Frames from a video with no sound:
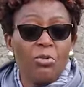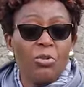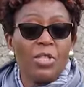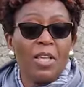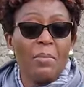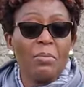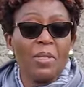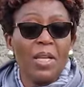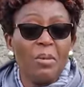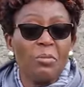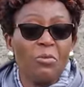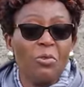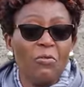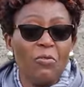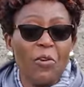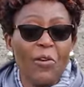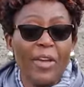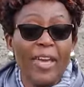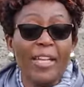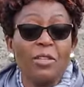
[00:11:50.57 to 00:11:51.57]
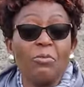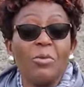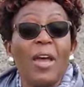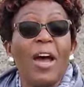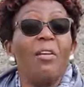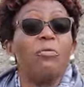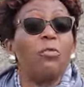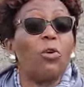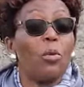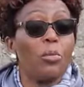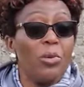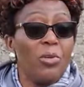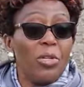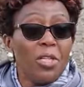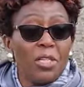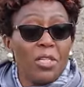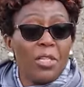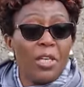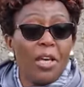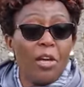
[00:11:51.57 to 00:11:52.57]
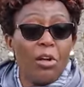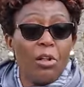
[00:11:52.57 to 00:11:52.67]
You know, sometimes we forget we have community